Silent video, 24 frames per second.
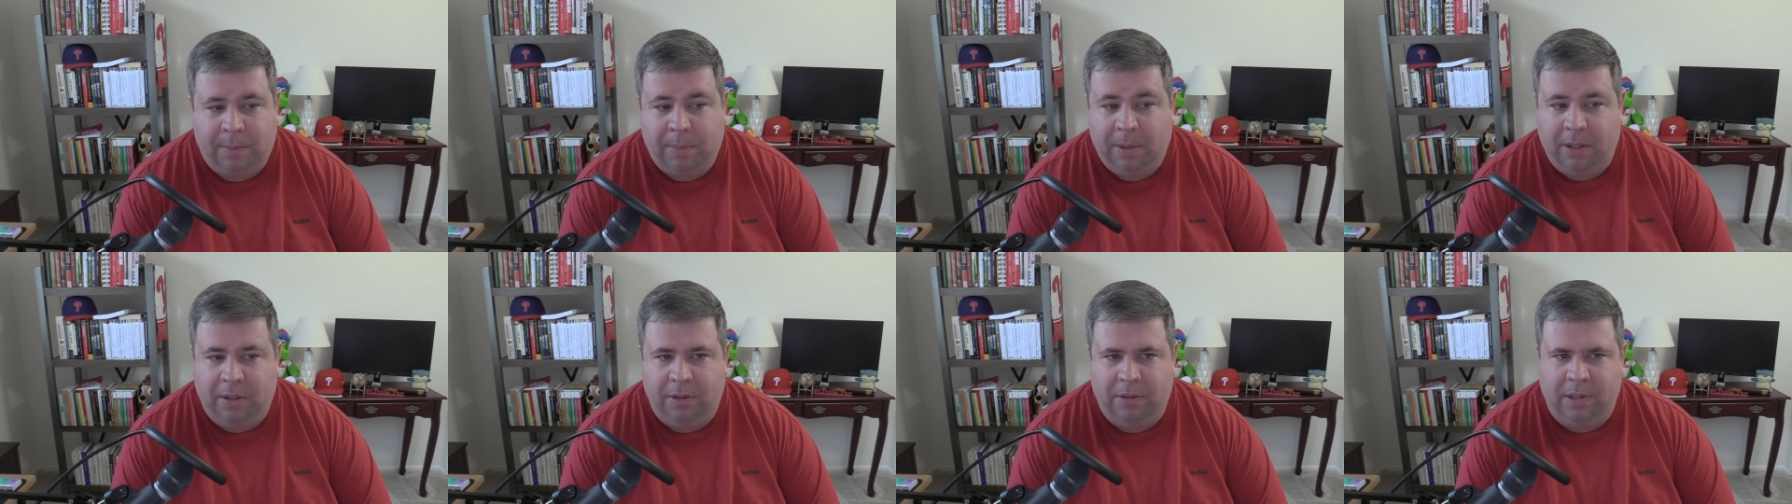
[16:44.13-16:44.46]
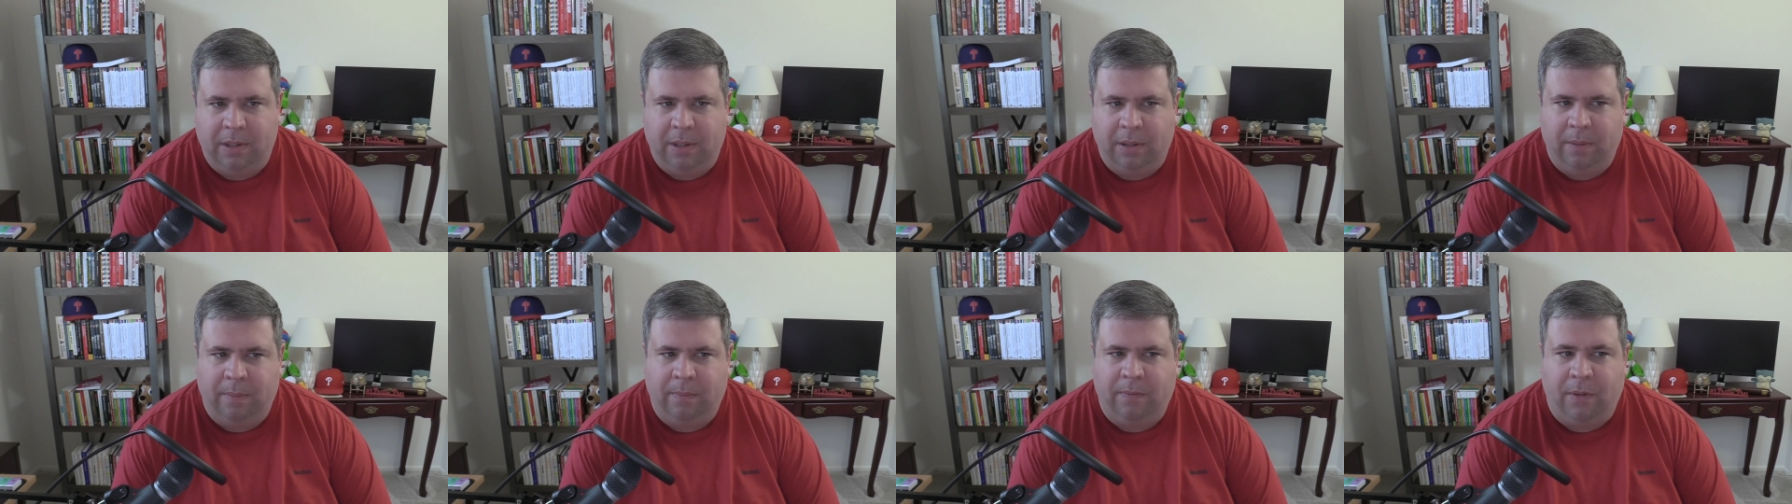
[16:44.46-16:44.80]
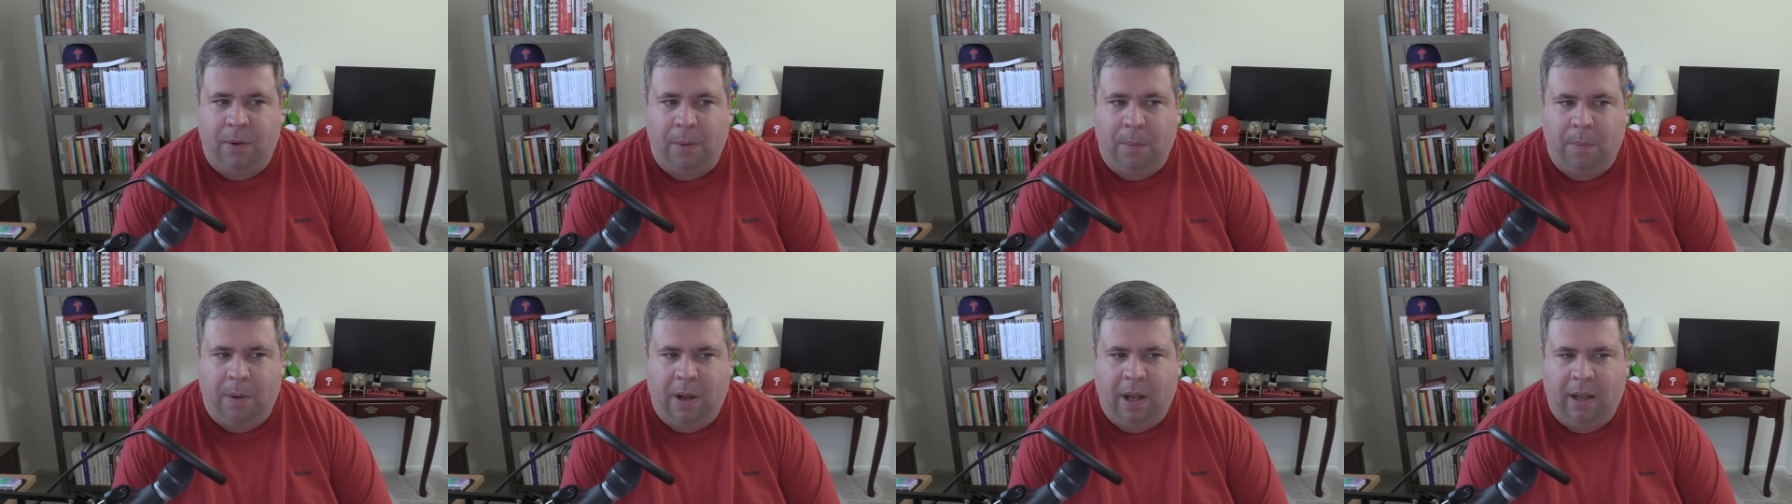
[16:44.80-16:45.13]
I've been using it
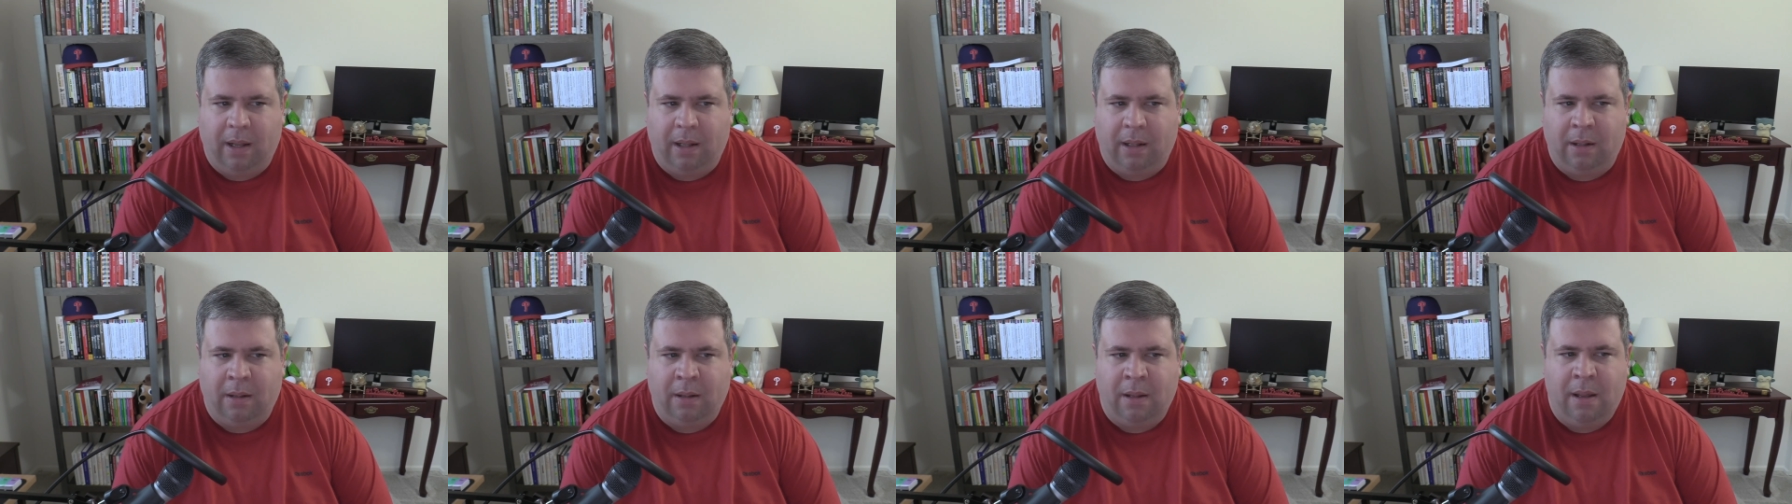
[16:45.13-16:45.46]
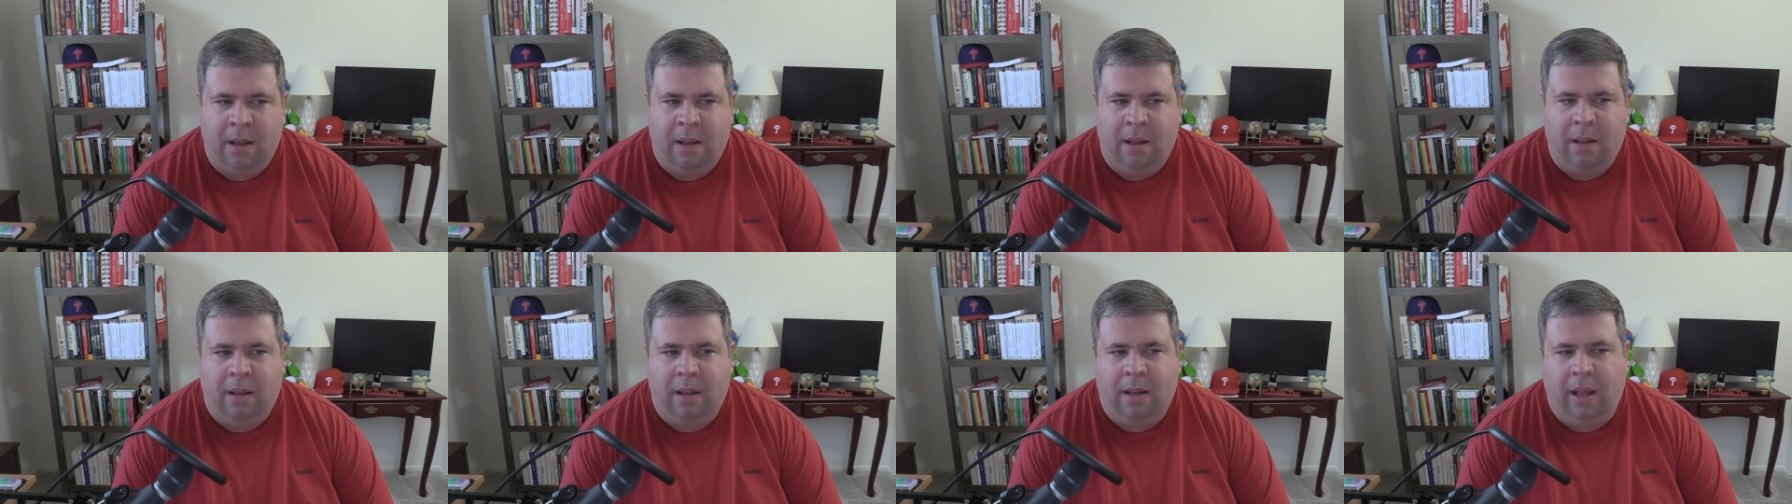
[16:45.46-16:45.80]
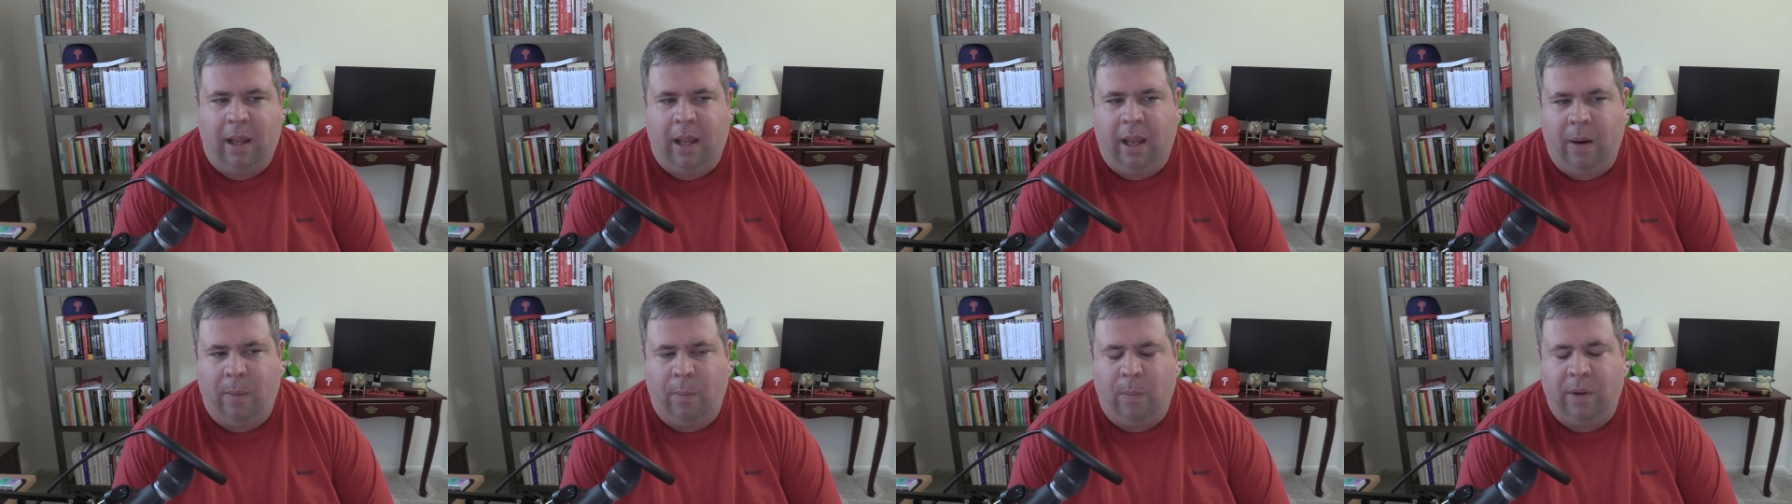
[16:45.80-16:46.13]
for a while,
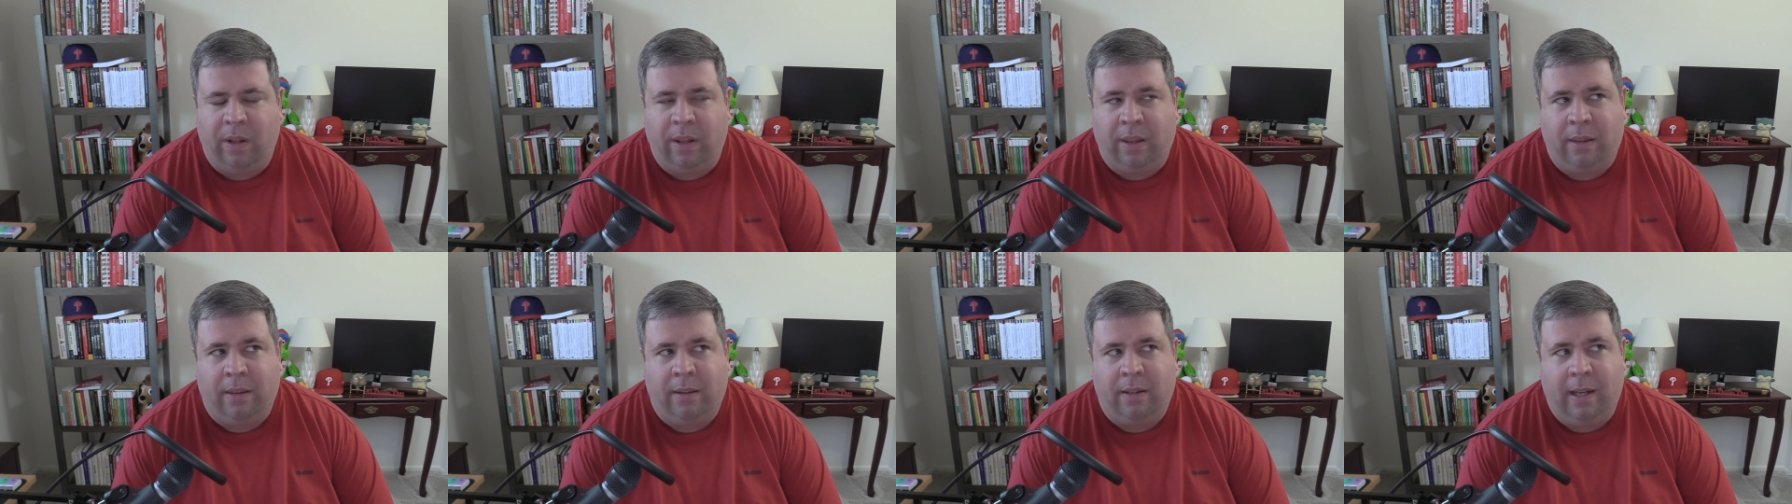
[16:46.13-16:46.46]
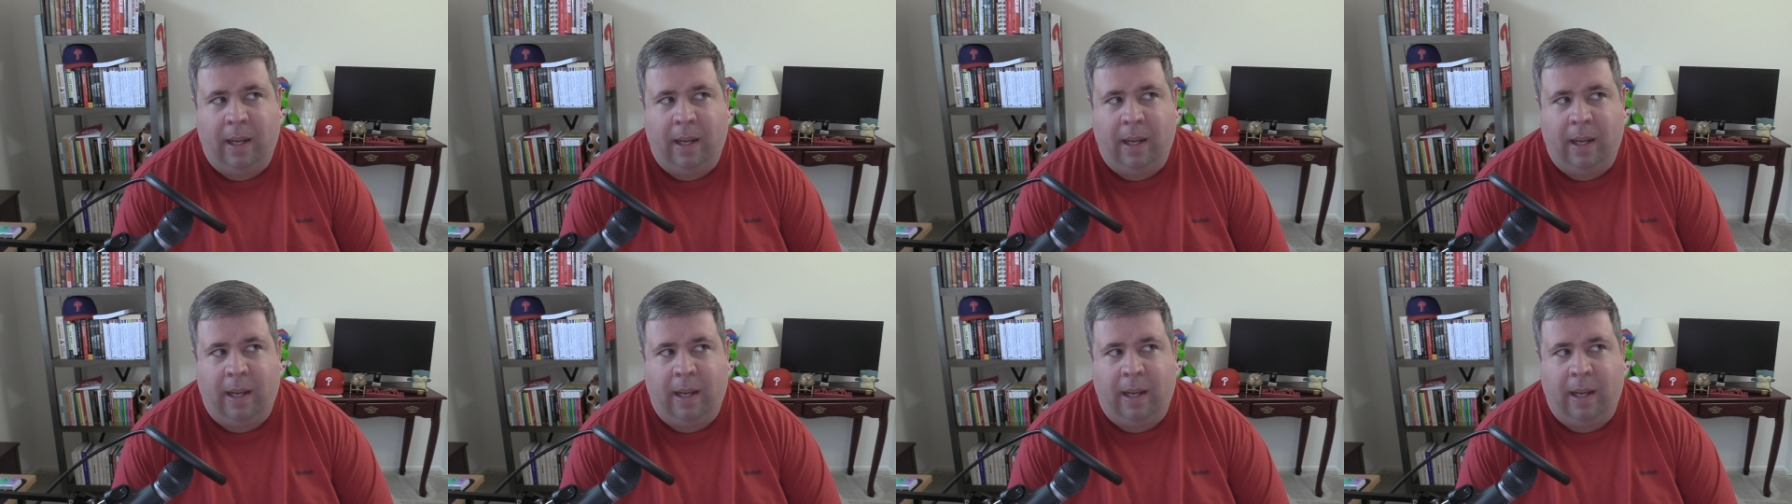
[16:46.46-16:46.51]
and with